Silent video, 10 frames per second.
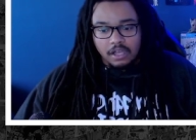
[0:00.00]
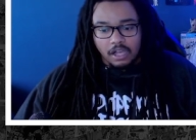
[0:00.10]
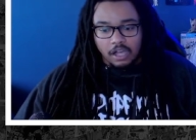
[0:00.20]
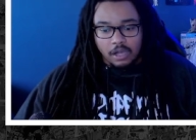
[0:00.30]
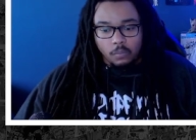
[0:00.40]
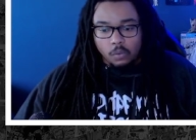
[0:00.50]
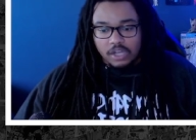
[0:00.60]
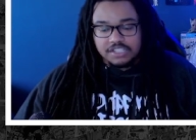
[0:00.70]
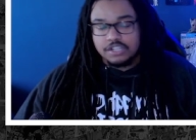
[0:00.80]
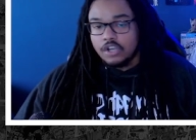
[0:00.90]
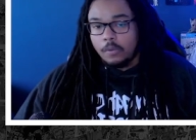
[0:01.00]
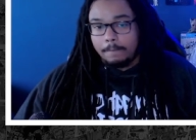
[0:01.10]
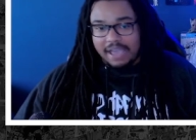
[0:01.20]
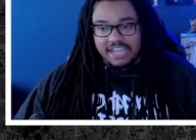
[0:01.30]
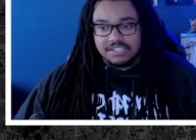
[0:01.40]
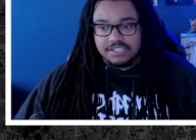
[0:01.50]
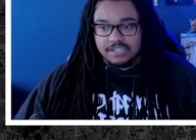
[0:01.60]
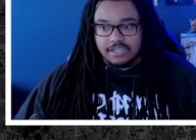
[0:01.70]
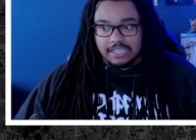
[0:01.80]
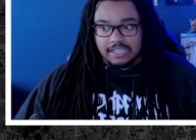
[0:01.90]
One, to know
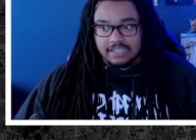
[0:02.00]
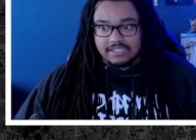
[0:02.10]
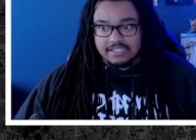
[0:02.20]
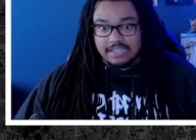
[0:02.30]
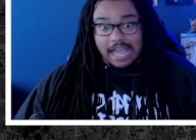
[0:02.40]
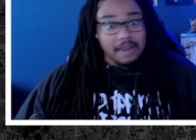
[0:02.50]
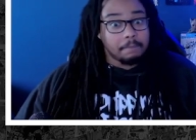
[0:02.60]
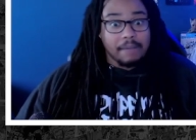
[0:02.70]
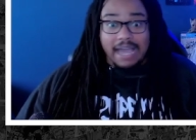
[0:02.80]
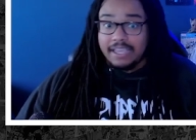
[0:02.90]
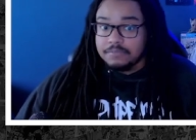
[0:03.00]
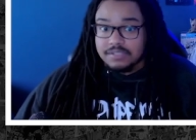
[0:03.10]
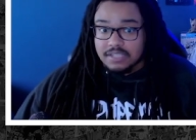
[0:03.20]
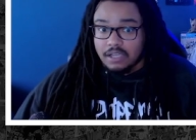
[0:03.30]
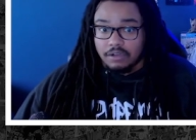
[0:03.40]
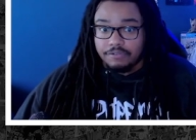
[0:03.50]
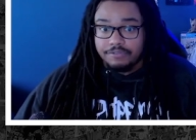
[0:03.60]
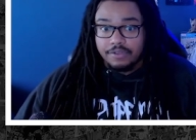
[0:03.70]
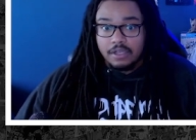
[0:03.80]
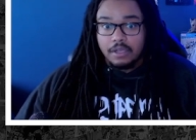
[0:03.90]
Bastion is not by
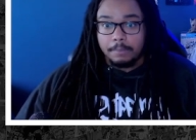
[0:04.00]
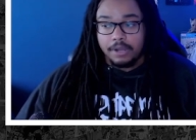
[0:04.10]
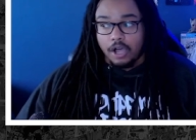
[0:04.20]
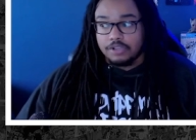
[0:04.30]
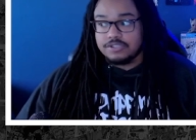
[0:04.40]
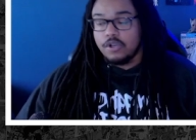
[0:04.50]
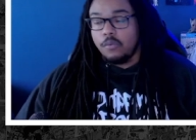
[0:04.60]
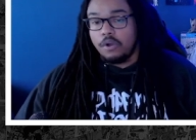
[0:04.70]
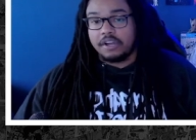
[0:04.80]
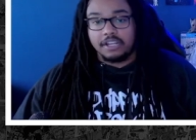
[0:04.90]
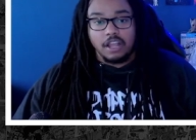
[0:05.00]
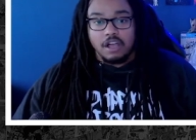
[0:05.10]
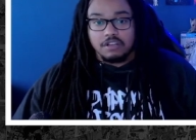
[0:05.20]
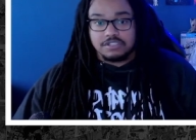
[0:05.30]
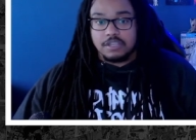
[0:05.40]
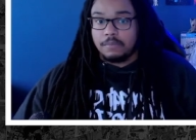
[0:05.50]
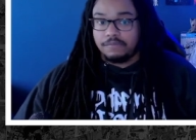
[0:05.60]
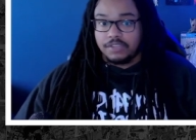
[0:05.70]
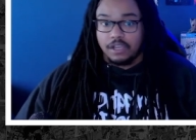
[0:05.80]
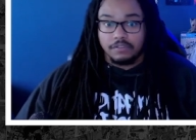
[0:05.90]
himself, but also working along some of
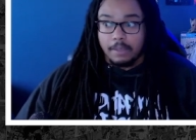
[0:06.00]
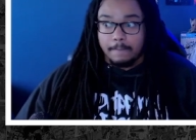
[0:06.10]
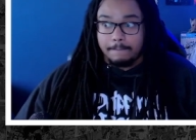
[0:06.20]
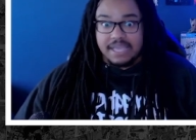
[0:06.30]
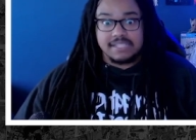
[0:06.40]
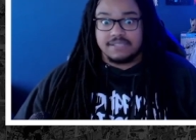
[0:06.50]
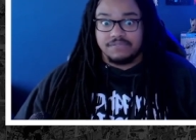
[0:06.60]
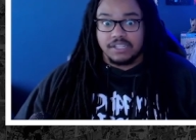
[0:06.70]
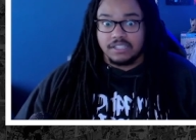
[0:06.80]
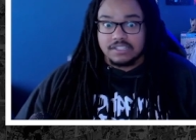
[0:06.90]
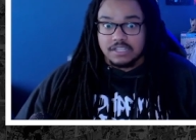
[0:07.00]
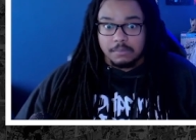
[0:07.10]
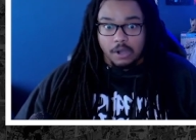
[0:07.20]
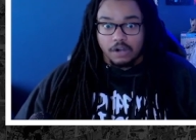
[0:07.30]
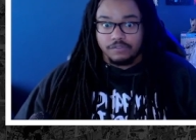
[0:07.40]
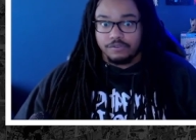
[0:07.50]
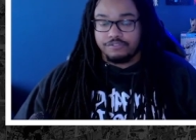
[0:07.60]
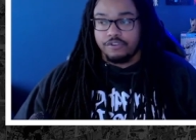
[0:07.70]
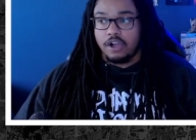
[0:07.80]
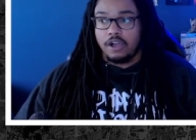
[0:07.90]
the best villains in Marvel,
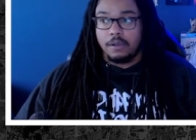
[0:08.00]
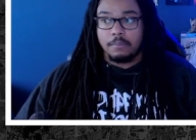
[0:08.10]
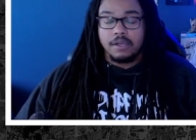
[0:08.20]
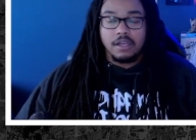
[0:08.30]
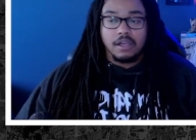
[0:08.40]
from